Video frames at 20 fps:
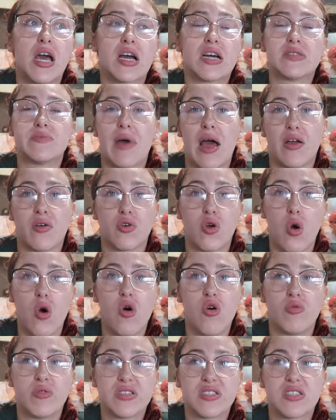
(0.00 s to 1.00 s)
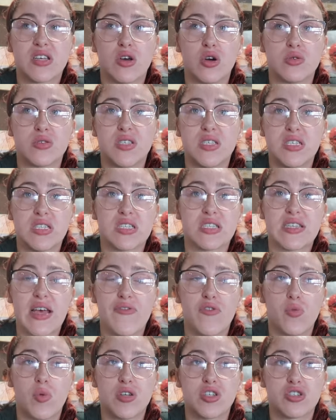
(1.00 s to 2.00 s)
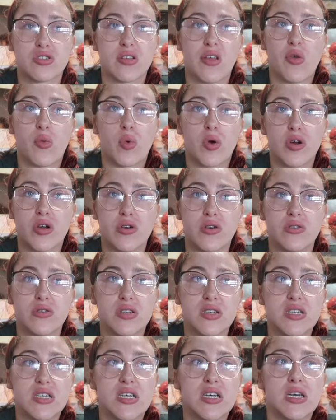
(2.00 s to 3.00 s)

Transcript: because my goal was to go see the seven wonders of the world,